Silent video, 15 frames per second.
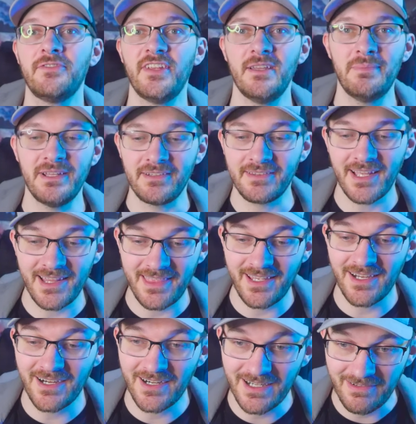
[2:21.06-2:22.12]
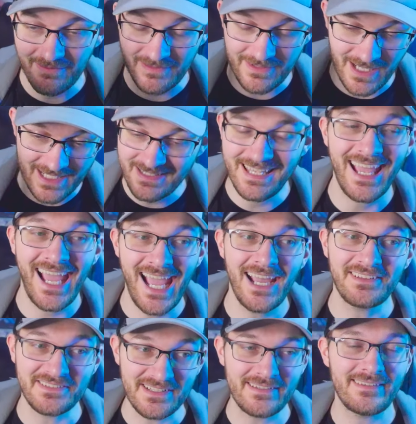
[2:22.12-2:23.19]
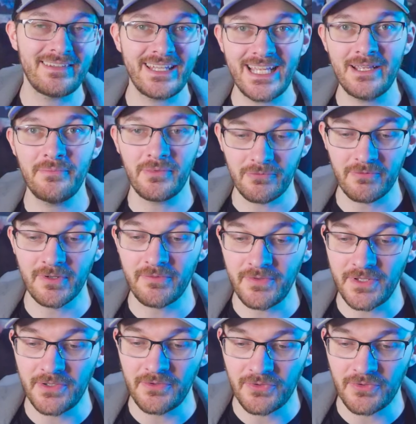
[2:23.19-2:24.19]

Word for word: demons that they are, attacked the Steam review